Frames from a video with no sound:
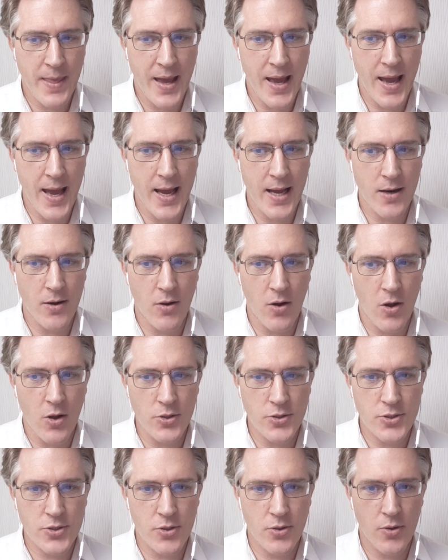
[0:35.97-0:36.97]
And
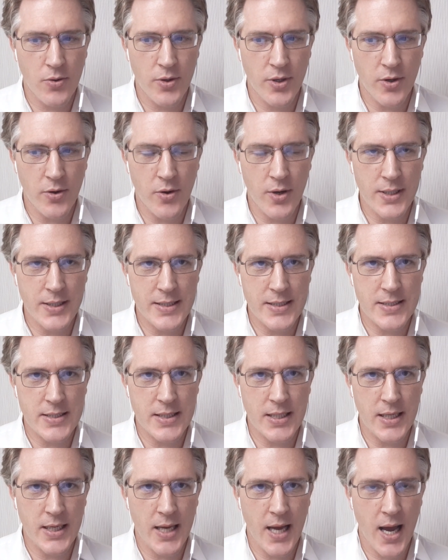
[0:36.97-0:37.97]
also, you're going to
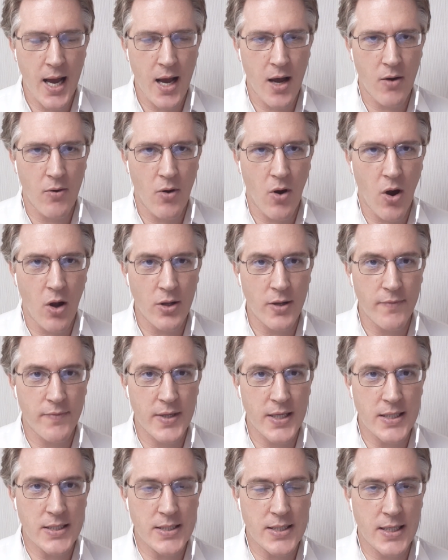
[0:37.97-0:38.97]
see how all of
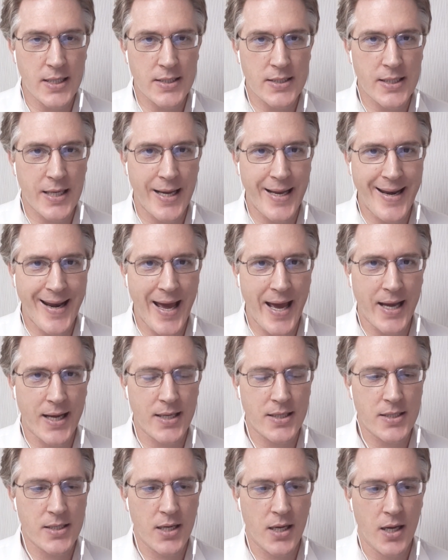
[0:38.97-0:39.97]
these things
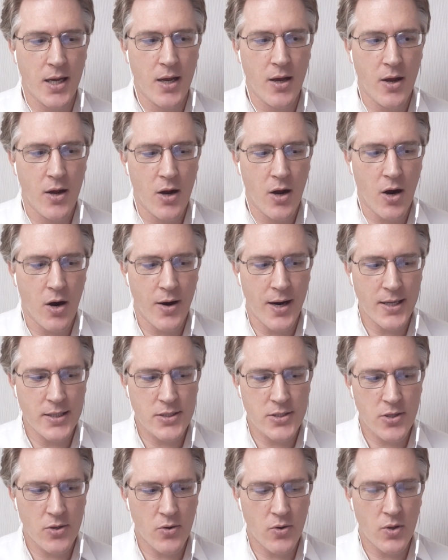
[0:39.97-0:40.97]
connect. All right,
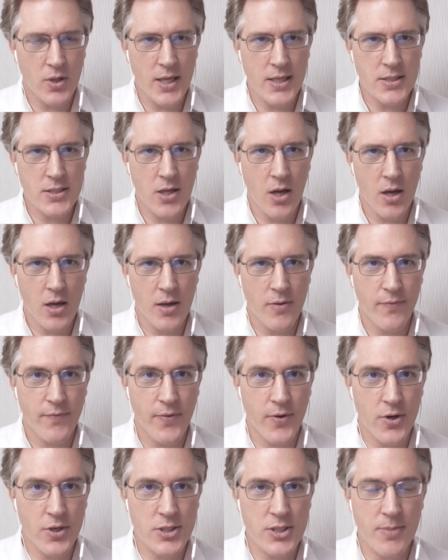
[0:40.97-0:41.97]
so let's talk
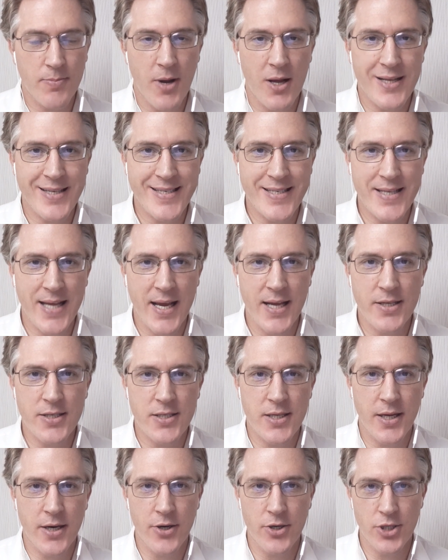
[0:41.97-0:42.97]
first about state
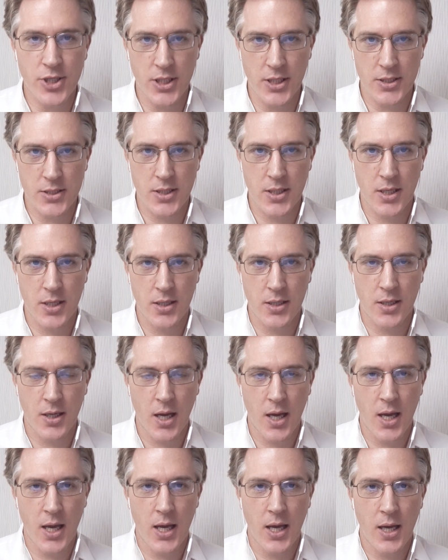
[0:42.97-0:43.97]
synergies.
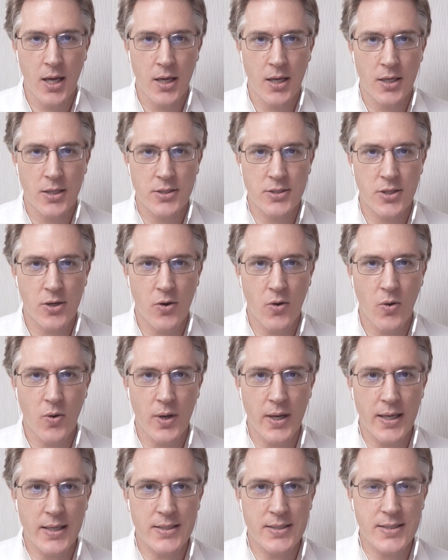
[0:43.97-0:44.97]
So,
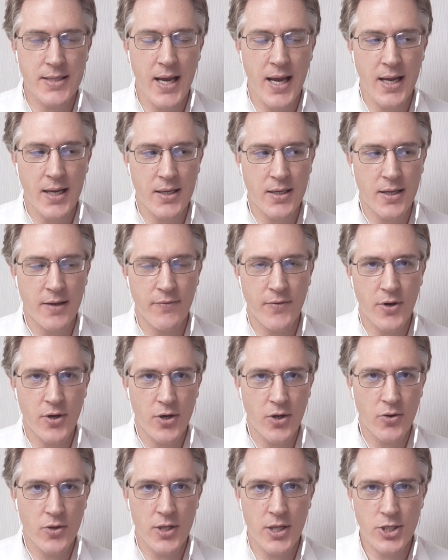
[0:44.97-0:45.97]
state, if you're
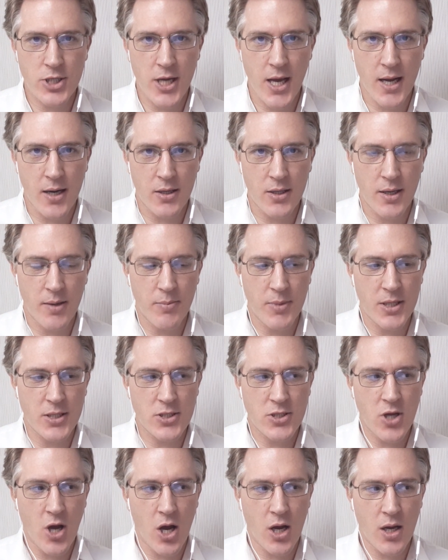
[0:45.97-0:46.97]
new to the channel, it
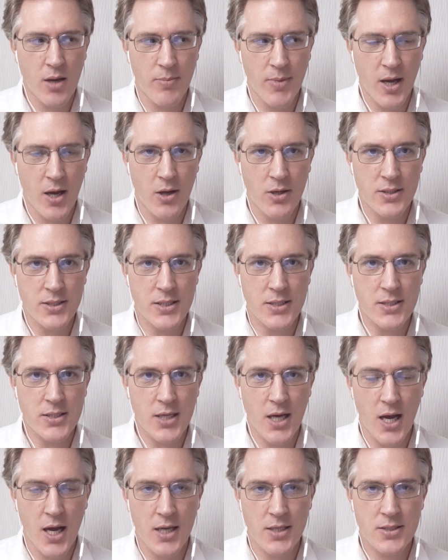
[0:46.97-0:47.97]
means talk about,
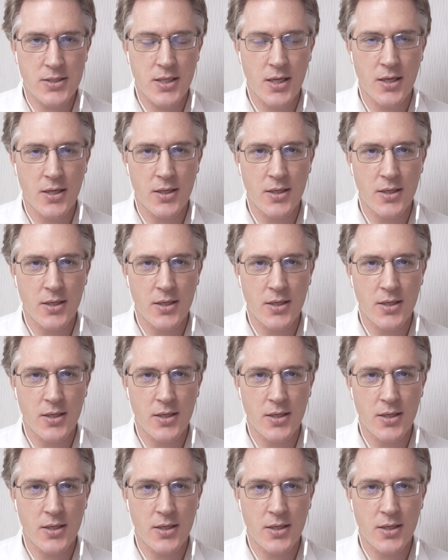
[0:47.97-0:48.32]
discuss.